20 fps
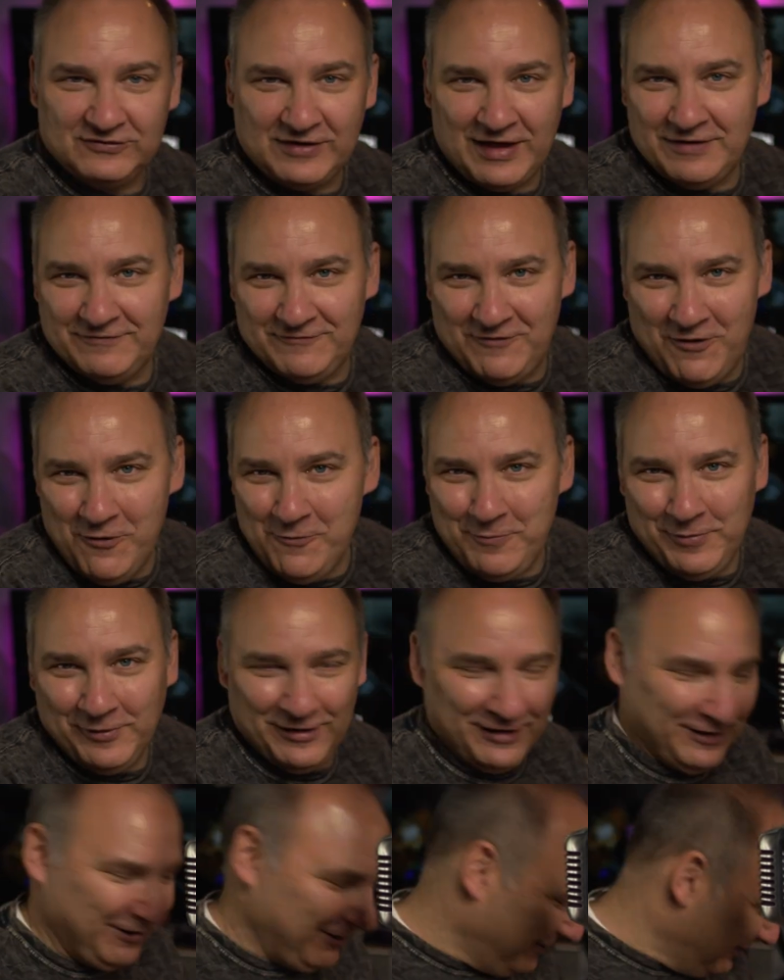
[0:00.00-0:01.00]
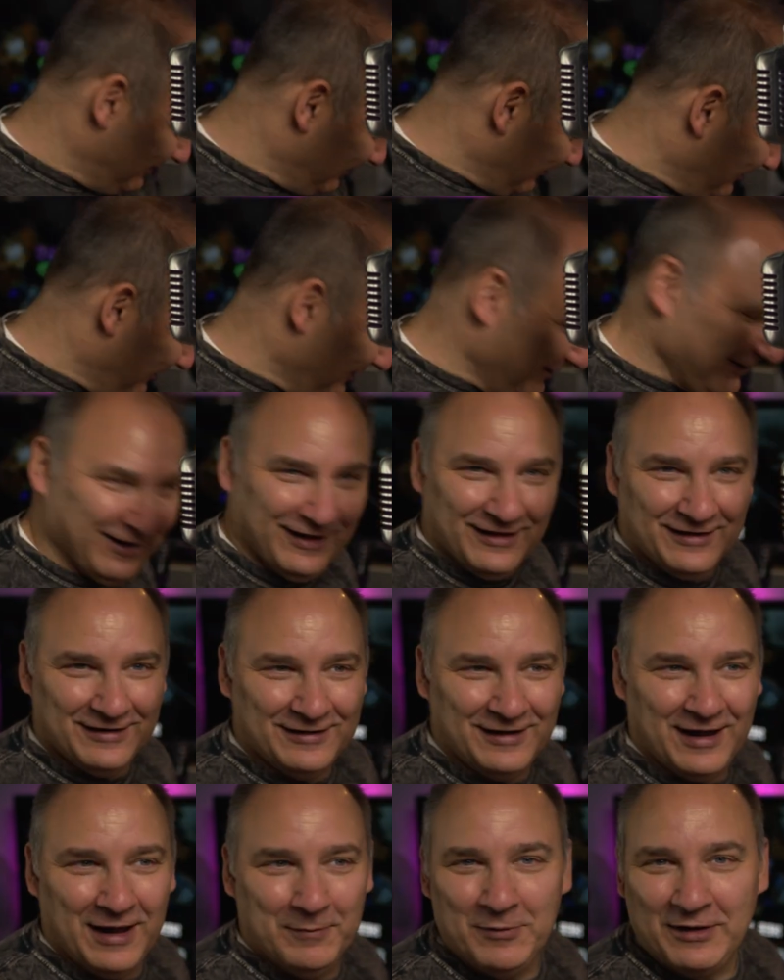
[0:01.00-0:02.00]
kind of open it.
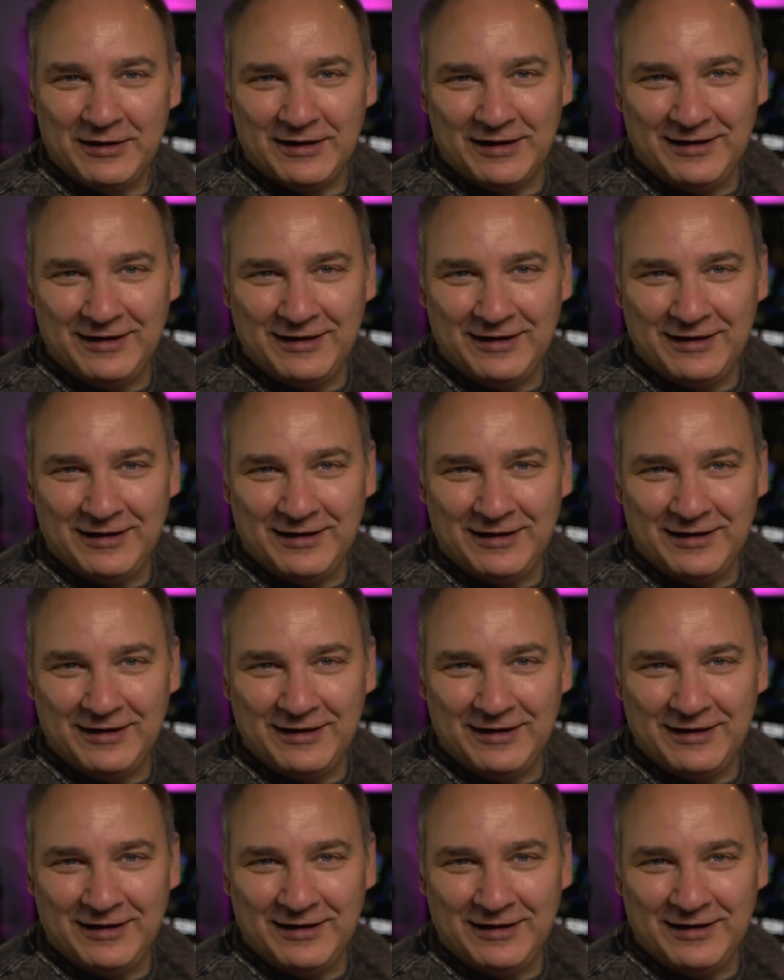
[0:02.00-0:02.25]
And I'm like a